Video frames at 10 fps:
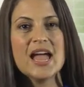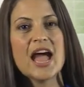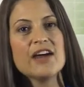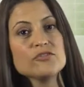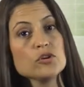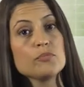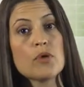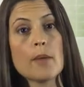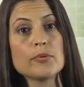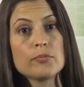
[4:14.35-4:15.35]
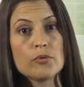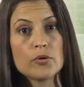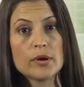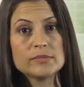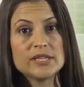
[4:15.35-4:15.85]
After a proper
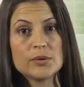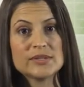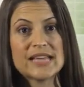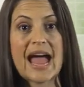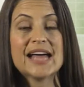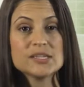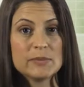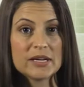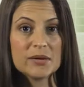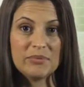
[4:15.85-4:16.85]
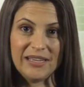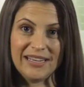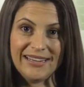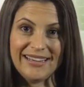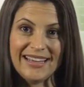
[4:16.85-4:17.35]
program sequence has been
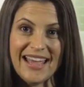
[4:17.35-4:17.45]
completed,